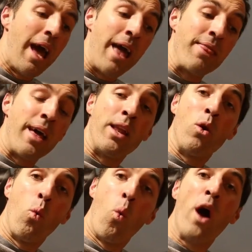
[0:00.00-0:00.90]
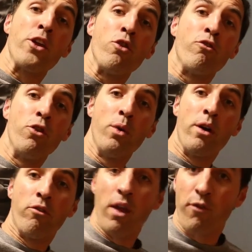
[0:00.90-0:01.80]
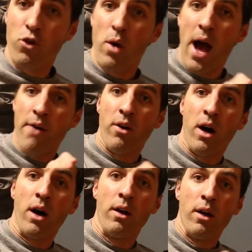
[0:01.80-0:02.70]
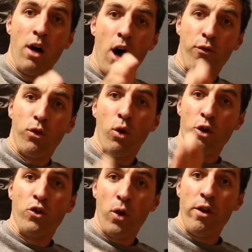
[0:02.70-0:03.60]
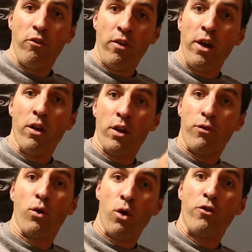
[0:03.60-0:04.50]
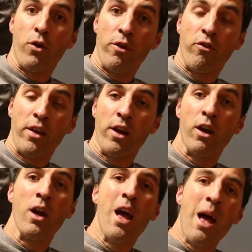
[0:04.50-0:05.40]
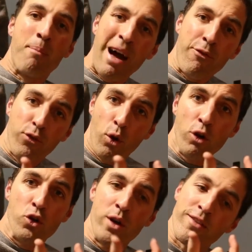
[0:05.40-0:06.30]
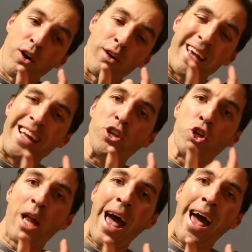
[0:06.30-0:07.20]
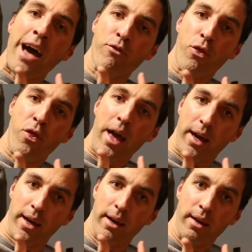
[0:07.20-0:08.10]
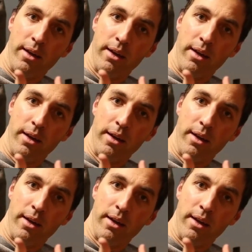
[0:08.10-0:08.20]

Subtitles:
And then what you do is, if you have a floor joist here and a floor joist here, my floor joists are 1.5 inches thick.